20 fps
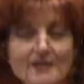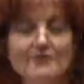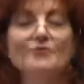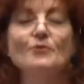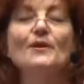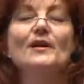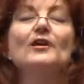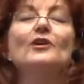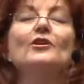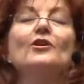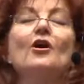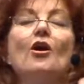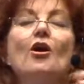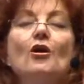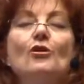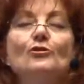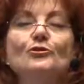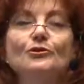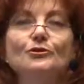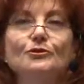if we could
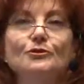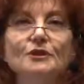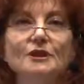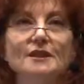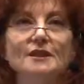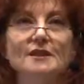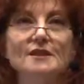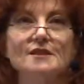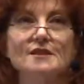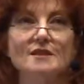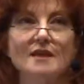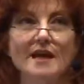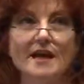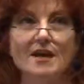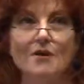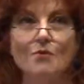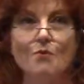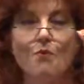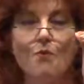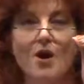all do this
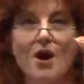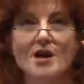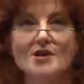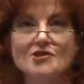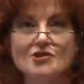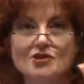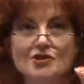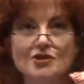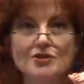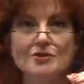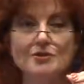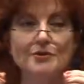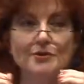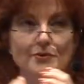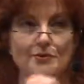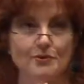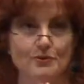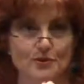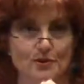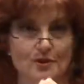and watch the
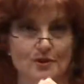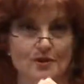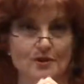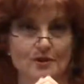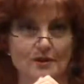news